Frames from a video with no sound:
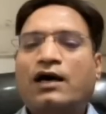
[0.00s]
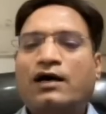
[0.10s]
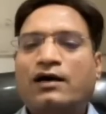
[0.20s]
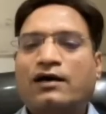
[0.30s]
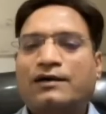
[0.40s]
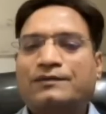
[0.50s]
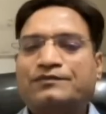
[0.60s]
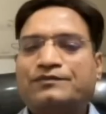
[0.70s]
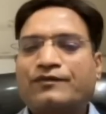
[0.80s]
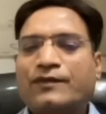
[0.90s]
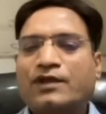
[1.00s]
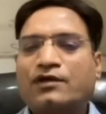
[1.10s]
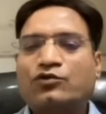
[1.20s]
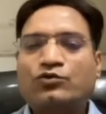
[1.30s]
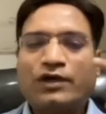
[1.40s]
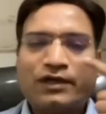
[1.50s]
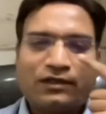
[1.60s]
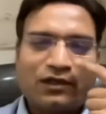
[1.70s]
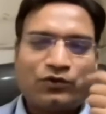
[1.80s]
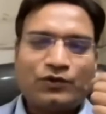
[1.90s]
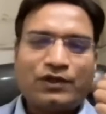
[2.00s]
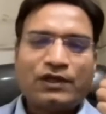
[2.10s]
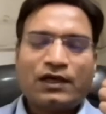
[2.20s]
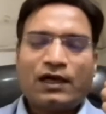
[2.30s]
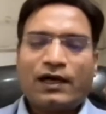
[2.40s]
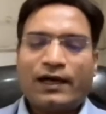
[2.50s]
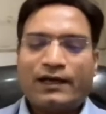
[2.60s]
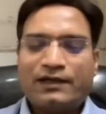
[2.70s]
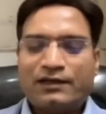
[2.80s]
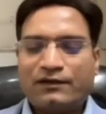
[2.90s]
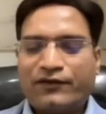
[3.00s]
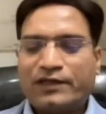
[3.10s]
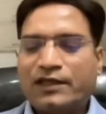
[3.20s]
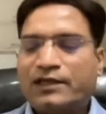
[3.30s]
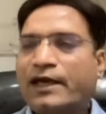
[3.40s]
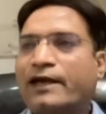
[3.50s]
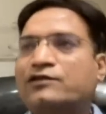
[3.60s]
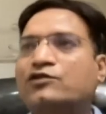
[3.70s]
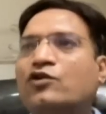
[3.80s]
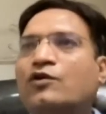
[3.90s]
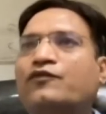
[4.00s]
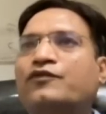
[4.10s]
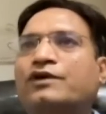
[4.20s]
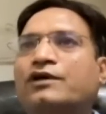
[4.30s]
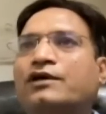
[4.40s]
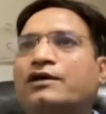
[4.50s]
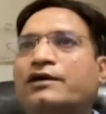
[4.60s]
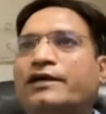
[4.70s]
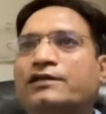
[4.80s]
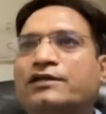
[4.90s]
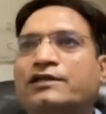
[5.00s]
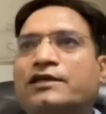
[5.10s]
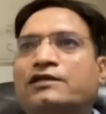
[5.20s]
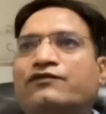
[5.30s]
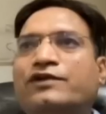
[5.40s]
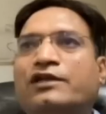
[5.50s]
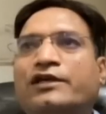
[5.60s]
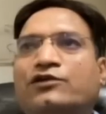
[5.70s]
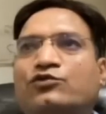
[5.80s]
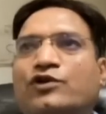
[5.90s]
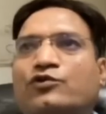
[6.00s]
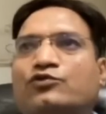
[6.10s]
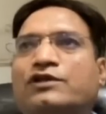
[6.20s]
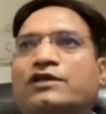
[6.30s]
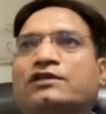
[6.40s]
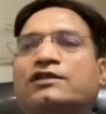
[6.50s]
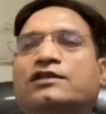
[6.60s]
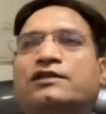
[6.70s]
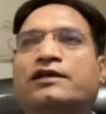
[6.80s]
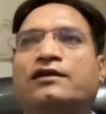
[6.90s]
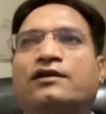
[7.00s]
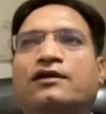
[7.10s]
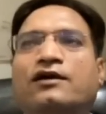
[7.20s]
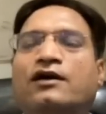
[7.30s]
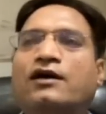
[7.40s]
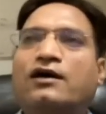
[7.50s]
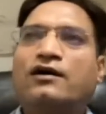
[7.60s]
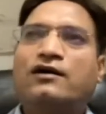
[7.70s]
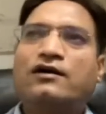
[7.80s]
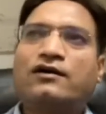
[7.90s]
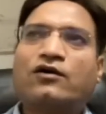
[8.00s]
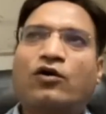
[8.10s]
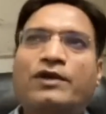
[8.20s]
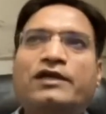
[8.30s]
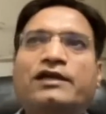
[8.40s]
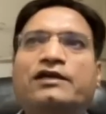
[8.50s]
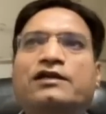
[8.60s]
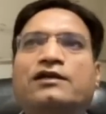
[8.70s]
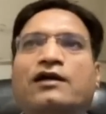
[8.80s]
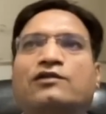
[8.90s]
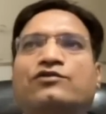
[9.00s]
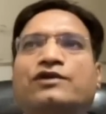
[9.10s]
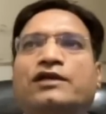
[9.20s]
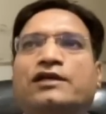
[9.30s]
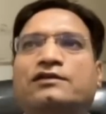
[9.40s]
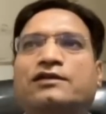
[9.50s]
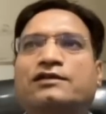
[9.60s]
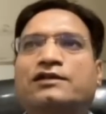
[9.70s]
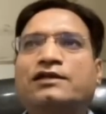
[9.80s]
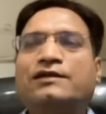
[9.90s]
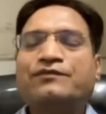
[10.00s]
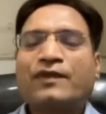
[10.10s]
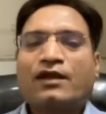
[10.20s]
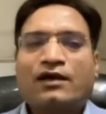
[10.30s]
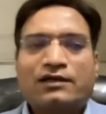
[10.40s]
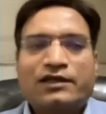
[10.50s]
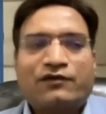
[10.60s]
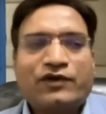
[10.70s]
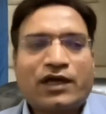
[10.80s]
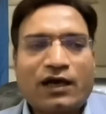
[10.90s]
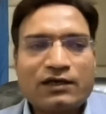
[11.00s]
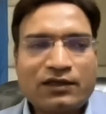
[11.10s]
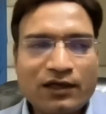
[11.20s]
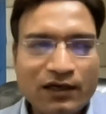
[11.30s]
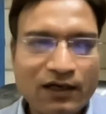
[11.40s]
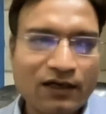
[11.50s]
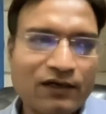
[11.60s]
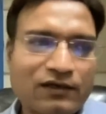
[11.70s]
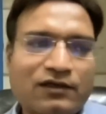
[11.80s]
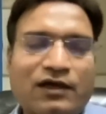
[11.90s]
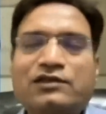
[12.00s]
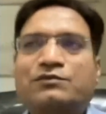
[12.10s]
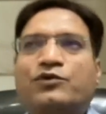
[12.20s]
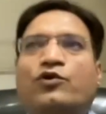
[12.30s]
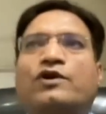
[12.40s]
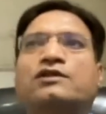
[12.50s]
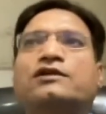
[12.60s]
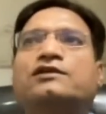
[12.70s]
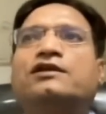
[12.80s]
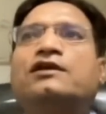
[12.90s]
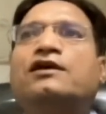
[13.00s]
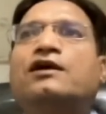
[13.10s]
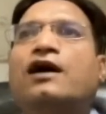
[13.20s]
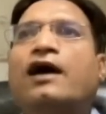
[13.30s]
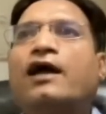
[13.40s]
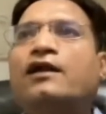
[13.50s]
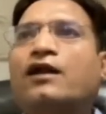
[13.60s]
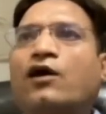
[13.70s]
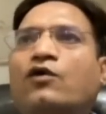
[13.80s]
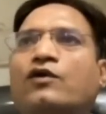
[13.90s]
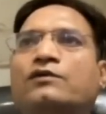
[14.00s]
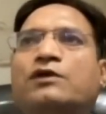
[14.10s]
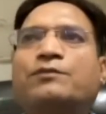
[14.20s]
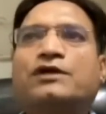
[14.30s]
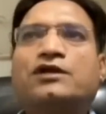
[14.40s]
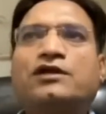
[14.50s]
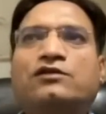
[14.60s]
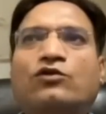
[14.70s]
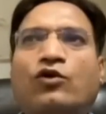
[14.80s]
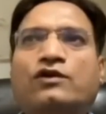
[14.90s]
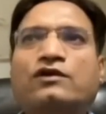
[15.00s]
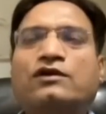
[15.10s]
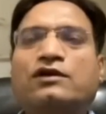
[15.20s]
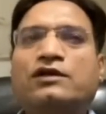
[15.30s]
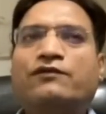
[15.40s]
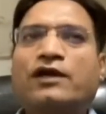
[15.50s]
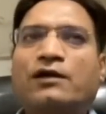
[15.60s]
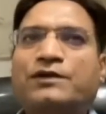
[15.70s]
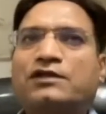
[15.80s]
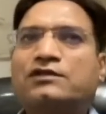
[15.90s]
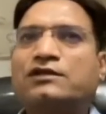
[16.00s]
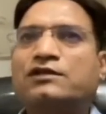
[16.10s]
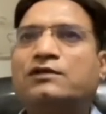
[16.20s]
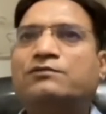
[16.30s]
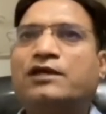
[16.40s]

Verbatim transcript: um, through the nasal route. And uh, when there is excess of uh, A C T H with leading to the Cushing disease is there, uh, commonly it need, also needed a surgery uh, that we call the transspinodal surgery. And now, if the patient is not, even after the surgery,